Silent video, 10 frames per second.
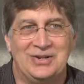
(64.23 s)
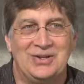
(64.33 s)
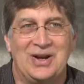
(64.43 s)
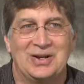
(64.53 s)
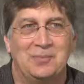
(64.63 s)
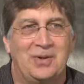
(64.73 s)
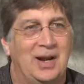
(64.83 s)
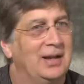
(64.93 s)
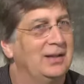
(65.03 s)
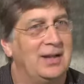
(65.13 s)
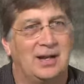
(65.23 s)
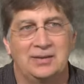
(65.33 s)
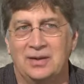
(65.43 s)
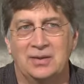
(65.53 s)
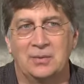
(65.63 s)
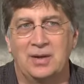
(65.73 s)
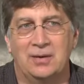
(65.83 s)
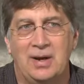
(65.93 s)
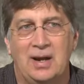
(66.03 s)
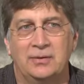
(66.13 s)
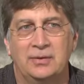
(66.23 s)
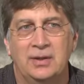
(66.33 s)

or non-compliant, not the other way around.